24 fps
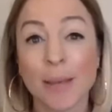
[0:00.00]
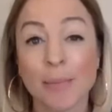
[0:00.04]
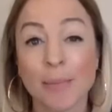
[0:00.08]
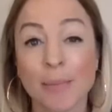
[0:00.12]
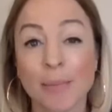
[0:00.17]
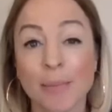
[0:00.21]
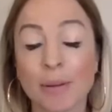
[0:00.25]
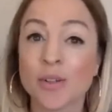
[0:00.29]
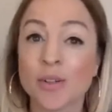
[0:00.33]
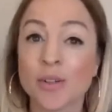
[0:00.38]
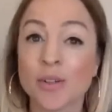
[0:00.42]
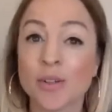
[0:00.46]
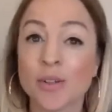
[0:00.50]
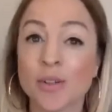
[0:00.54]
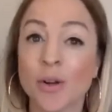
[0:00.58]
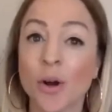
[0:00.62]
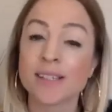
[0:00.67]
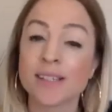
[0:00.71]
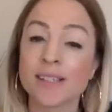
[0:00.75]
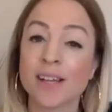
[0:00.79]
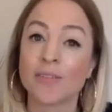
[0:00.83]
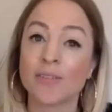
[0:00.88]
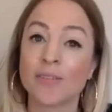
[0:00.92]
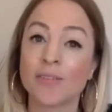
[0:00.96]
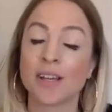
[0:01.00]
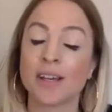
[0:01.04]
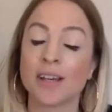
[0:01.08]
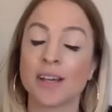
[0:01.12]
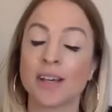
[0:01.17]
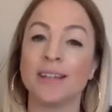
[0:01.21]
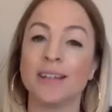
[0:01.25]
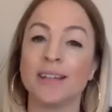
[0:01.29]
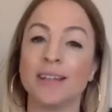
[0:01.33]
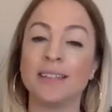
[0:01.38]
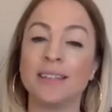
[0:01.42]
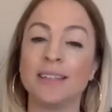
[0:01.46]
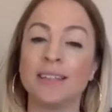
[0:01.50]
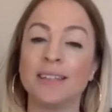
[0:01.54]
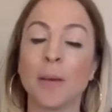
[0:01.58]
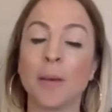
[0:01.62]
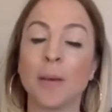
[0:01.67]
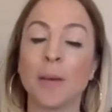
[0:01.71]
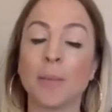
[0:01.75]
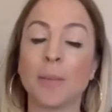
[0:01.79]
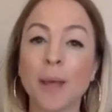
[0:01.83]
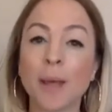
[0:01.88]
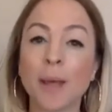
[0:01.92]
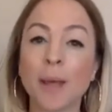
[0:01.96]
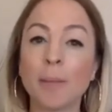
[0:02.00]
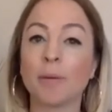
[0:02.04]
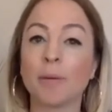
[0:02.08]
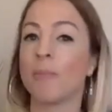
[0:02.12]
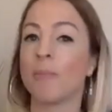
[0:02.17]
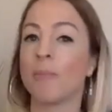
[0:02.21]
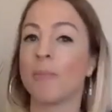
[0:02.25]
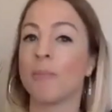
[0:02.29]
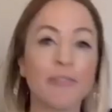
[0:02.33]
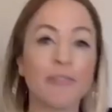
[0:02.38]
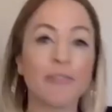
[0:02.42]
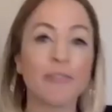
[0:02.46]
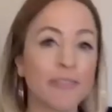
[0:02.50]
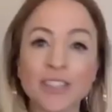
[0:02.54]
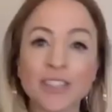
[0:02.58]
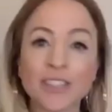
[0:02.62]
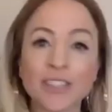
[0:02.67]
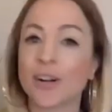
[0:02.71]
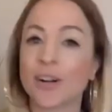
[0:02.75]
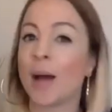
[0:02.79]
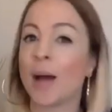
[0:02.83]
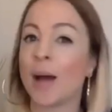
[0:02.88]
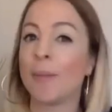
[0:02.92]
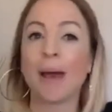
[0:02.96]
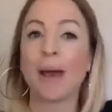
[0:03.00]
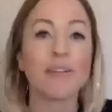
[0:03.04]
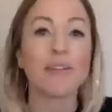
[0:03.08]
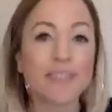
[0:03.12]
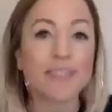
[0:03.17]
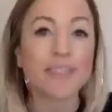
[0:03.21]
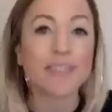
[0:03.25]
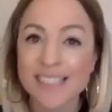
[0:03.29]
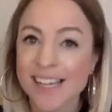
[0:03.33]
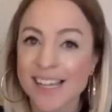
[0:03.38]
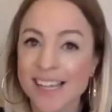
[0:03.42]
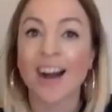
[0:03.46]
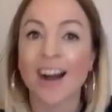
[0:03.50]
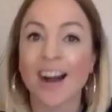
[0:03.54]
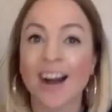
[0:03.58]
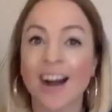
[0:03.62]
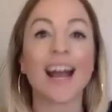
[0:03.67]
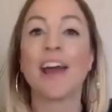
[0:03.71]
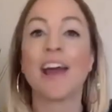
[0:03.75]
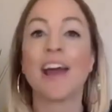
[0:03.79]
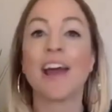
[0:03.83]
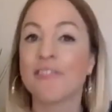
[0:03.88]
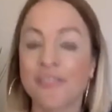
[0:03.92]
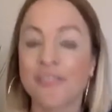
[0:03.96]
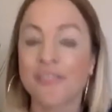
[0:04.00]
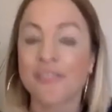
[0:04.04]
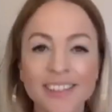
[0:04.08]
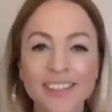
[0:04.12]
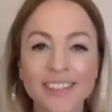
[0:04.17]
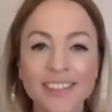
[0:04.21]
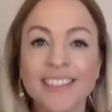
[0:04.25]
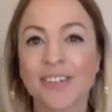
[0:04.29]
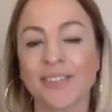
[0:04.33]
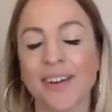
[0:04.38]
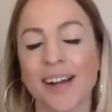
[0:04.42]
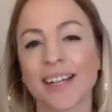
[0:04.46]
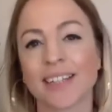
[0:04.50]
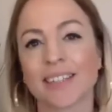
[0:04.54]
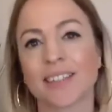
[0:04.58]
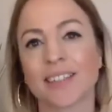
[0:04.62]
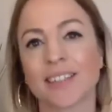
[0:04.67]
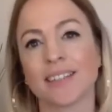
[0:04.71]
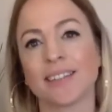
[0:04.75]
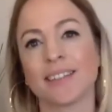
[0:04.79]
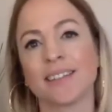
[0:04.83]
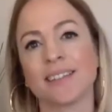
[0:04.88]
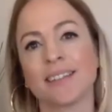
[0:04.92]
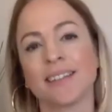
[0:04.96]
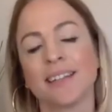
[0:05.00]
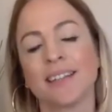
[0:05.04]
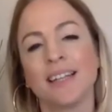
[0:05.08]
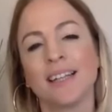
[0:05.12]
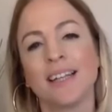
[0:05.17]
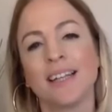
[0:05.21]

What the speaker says: Because God is after a people from every tribe, every tongue, every generation.